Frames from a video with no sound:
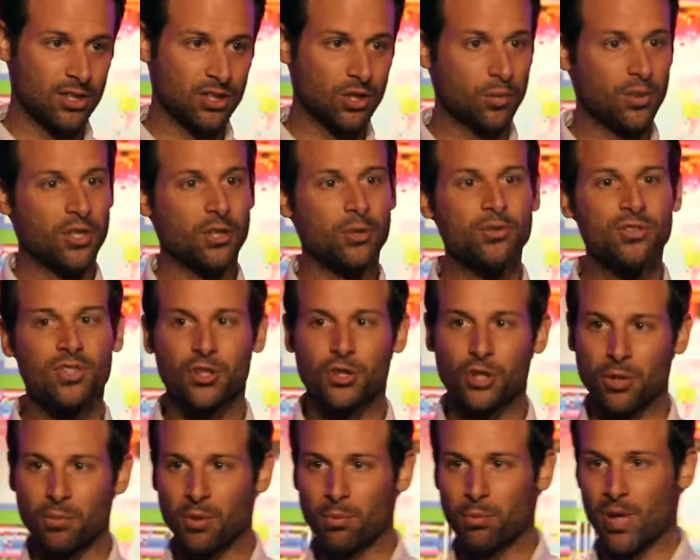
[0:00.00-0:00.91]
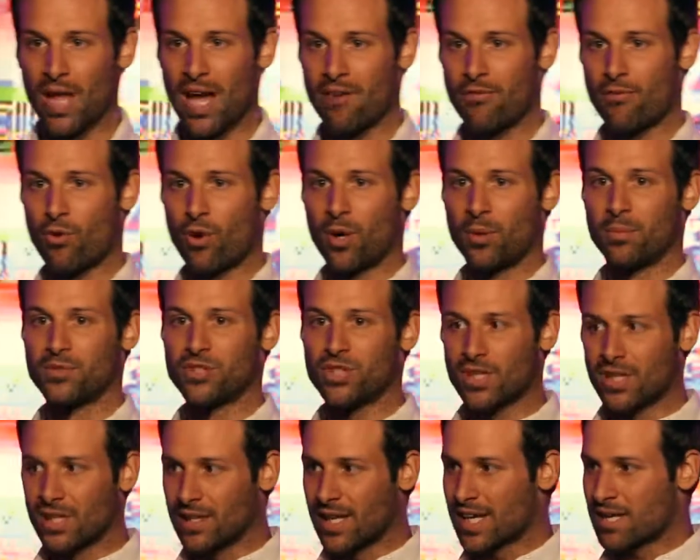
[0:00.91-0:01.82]
So we used the Tribute platform
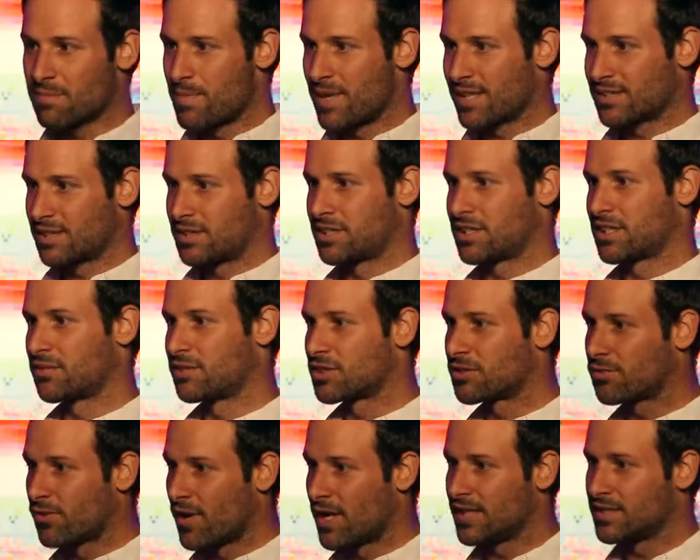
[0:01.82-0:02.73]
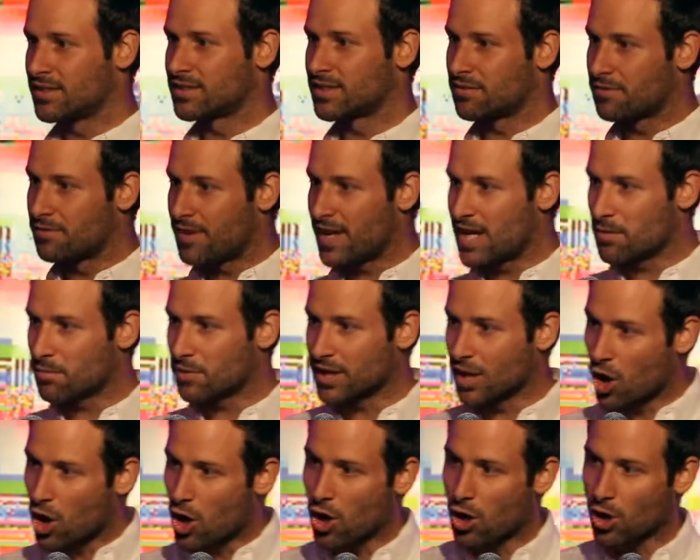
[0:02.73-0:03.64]
to collect messages of his friends and
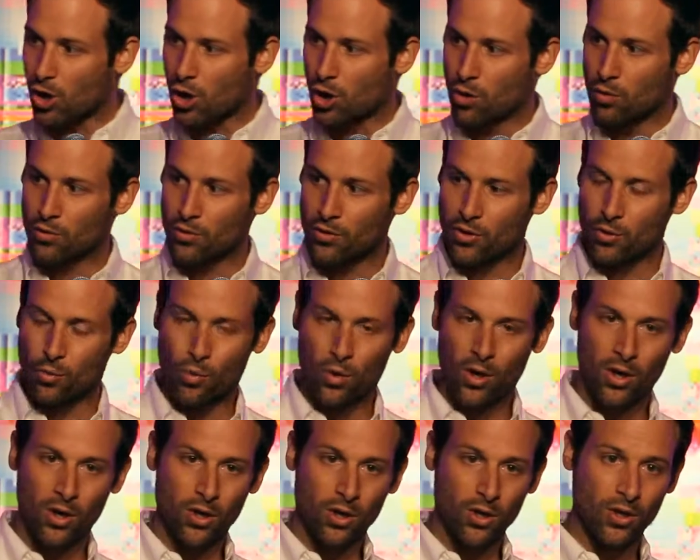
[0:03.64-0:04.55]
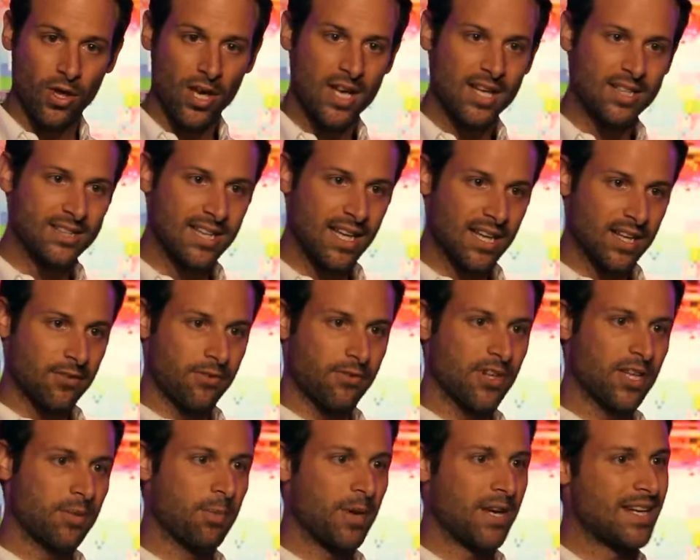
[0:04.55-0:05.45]
family all over the world, telling
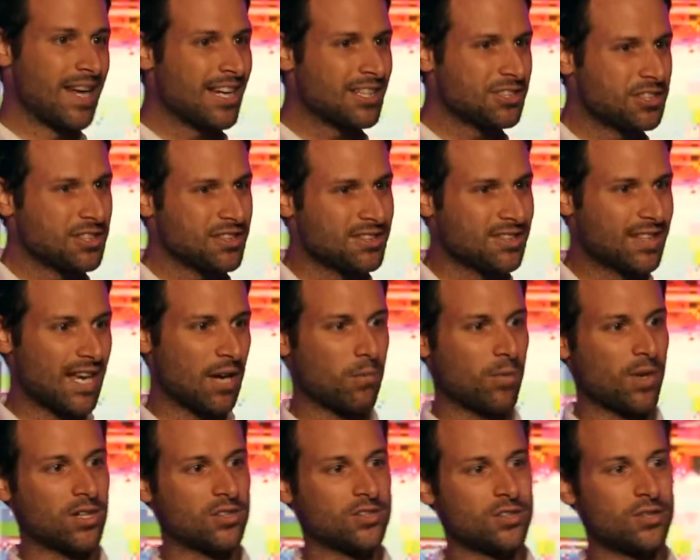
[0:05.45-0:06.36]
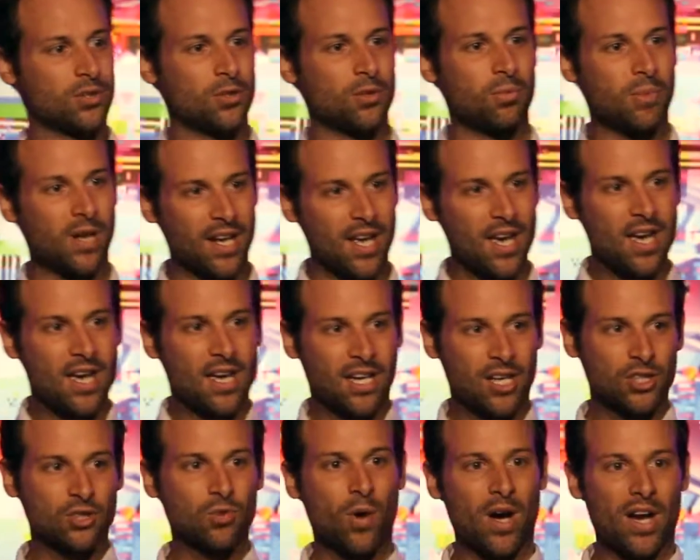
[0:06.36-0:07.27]
Felipe not just get well soon, but
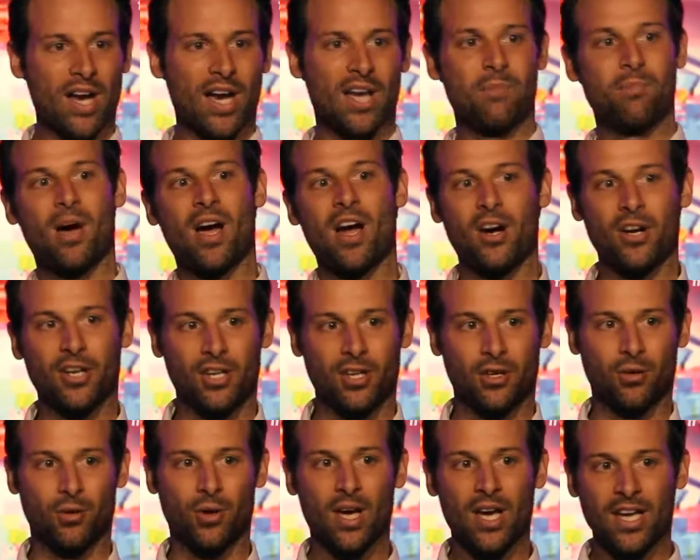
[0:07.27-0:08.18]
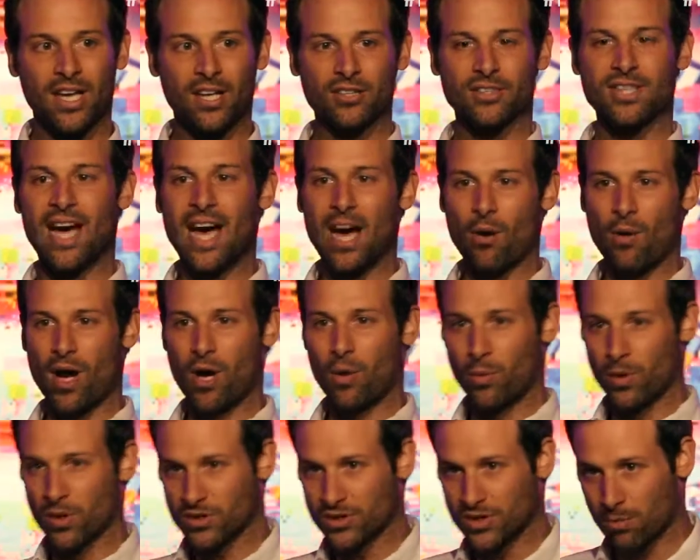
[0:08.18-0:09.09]
here's why I admire you. Here's how I
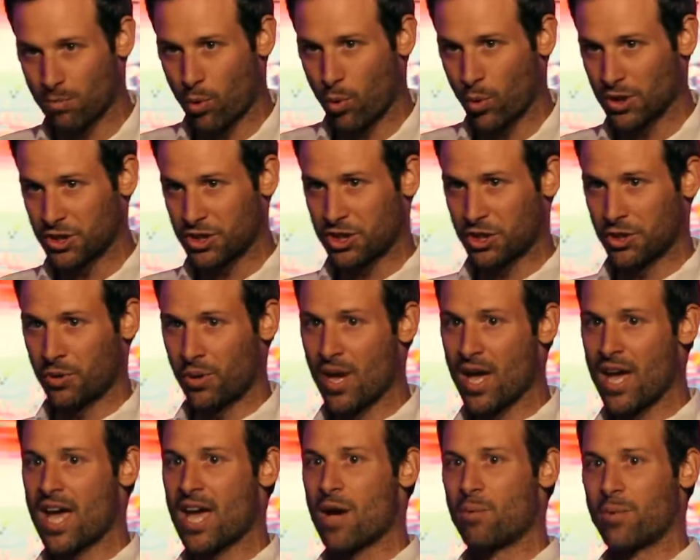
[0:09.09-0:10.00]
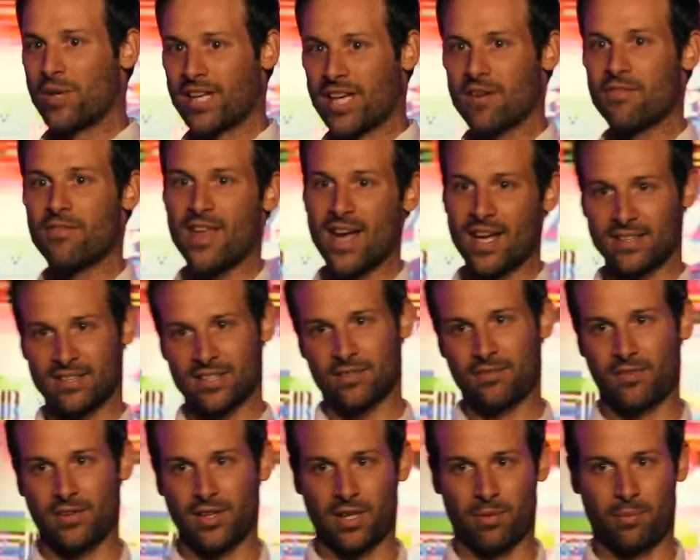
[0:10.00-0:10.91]
will support you. And we give that
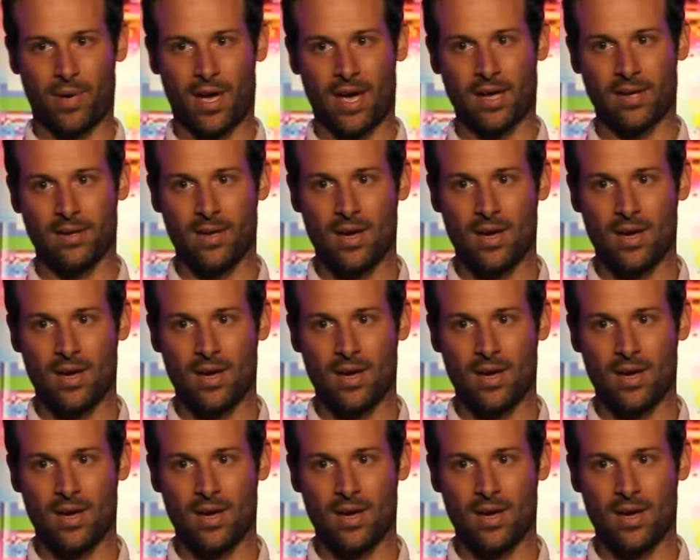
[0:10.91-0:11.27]
to Felipe.